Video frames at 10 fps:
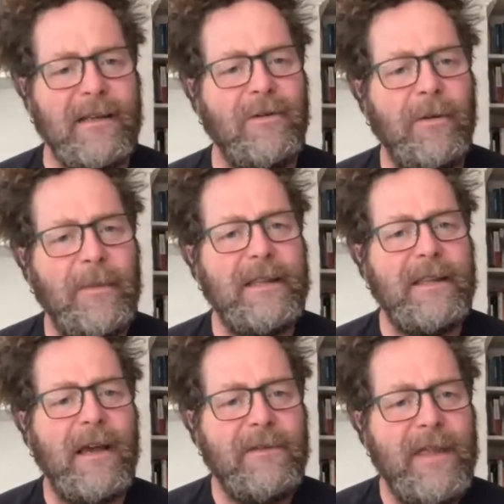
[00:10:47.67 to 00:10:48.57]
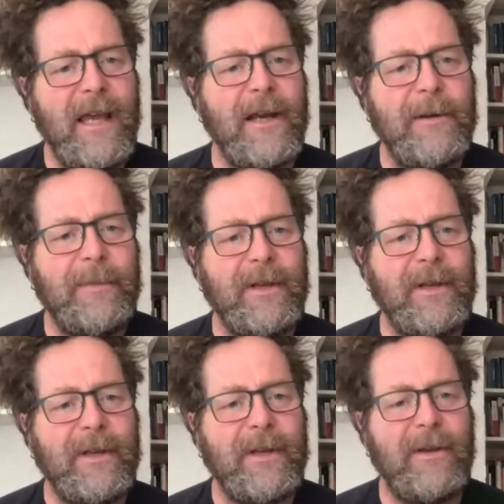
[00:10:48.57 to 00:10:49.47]
Normally they are there
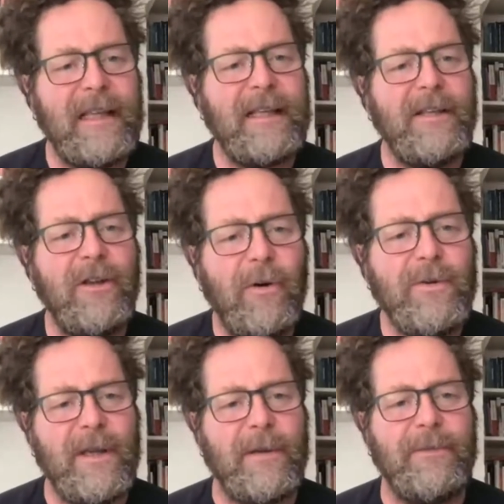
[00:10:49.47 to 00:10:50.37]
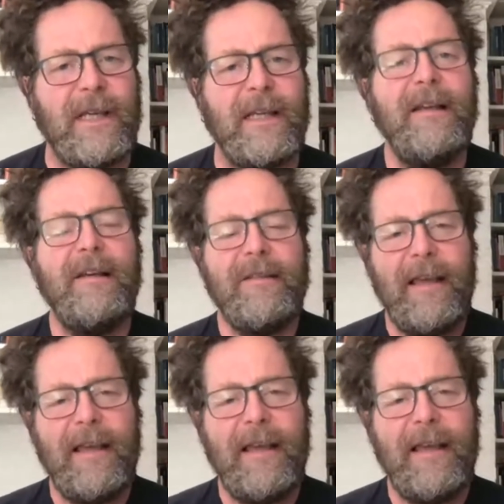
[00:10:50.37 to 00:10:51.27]
because that they know something, they
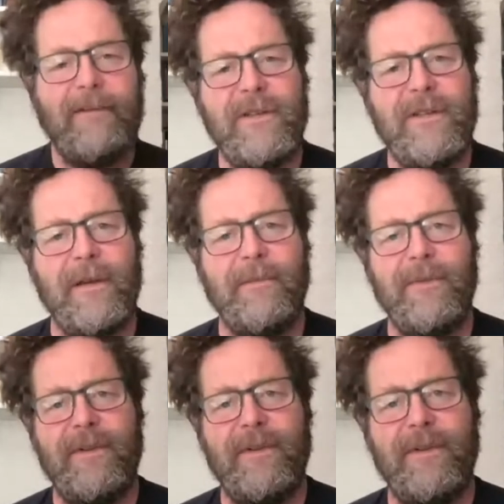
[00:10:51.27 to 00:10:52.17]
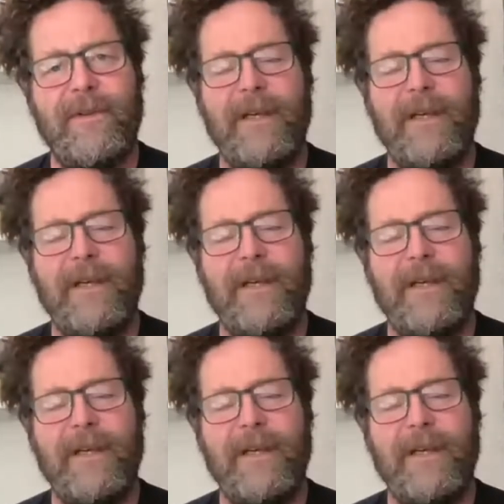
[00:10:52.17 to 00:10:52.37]
have done something.